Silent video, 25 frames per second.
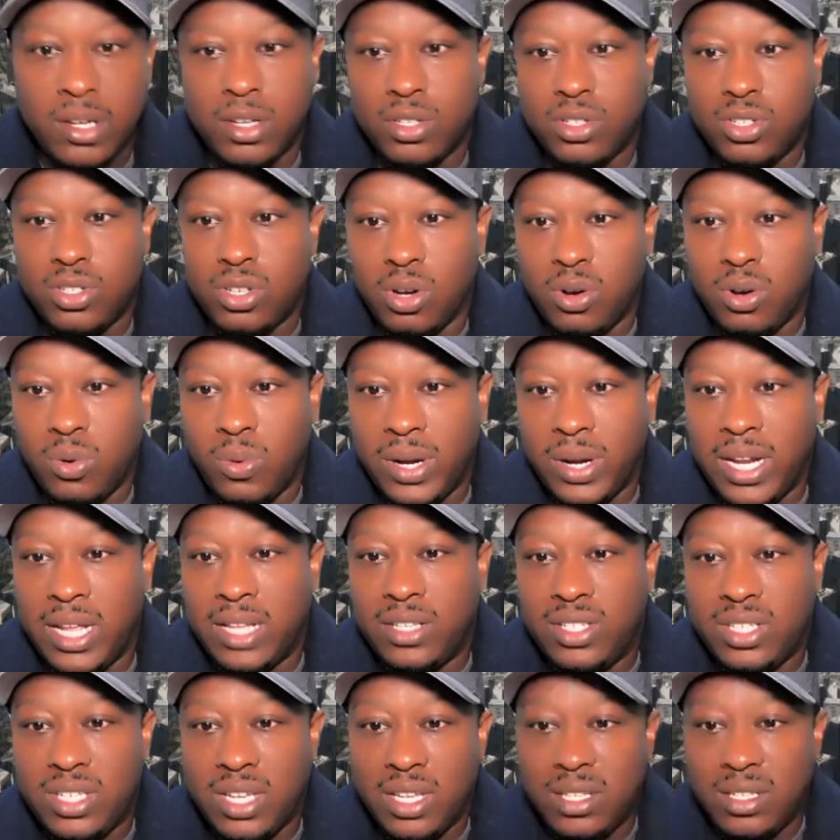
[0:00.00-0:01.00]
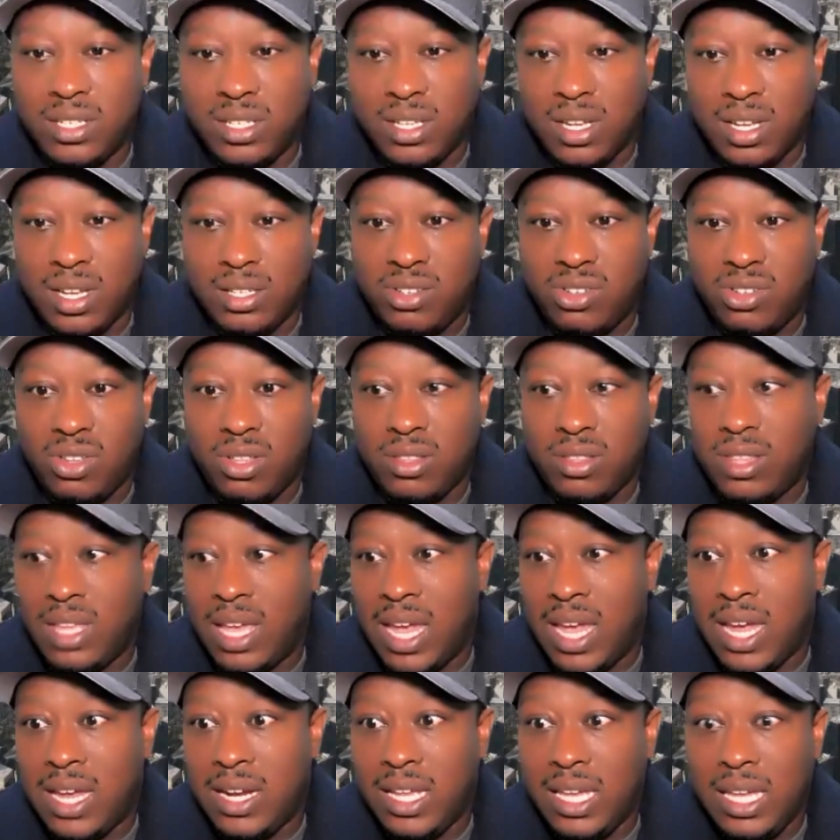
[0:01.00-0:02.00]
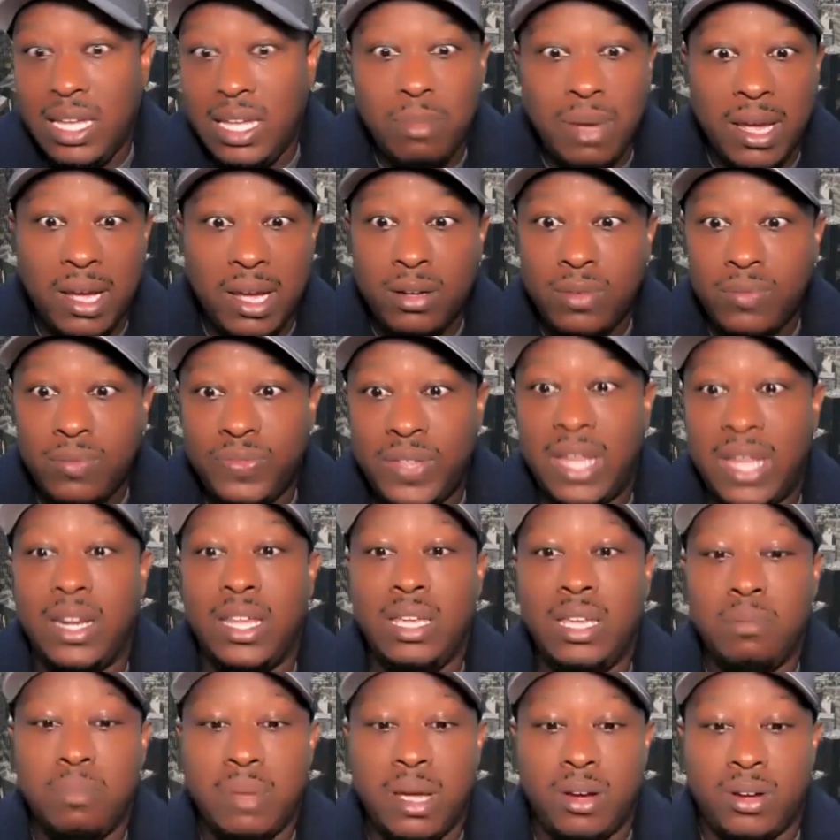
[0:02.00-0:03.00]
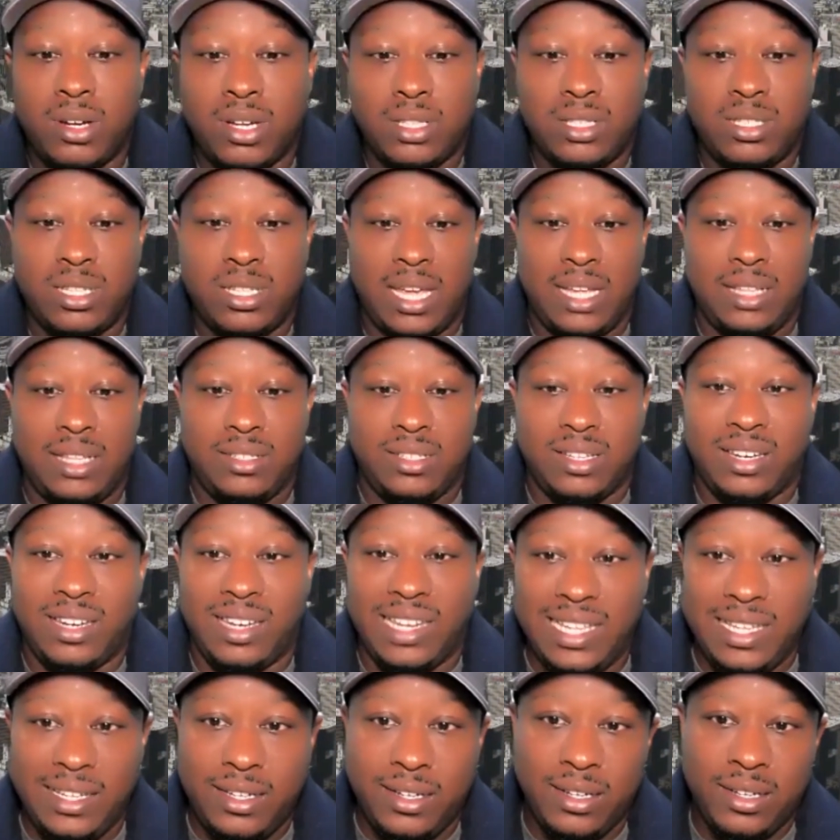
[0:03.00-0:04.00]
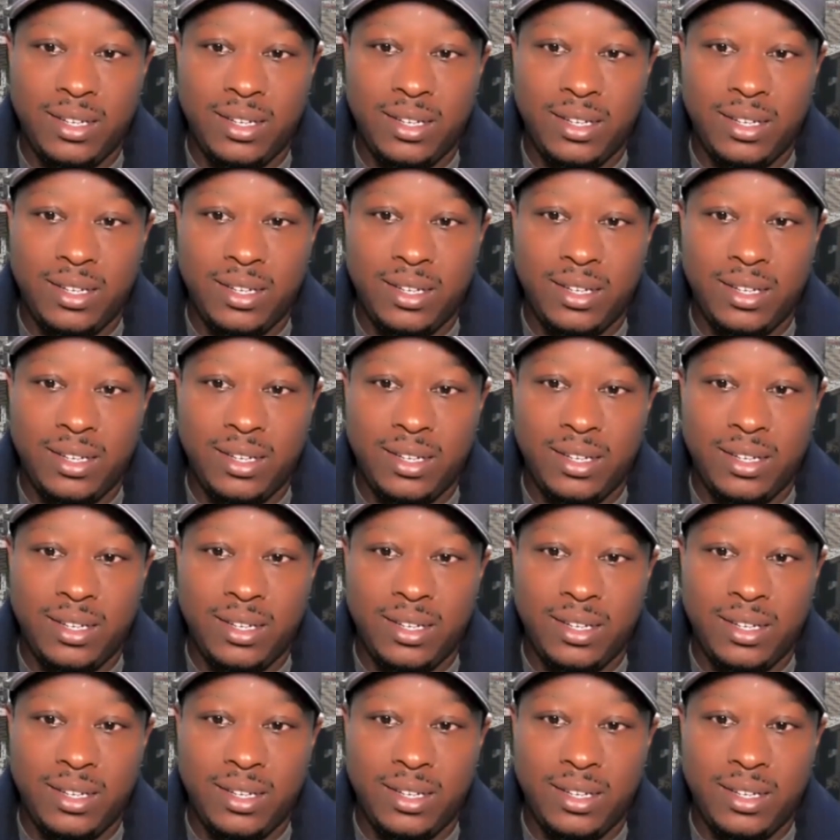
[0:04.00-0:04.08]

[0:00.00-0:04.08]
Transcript: So when it sends us that email contains a link,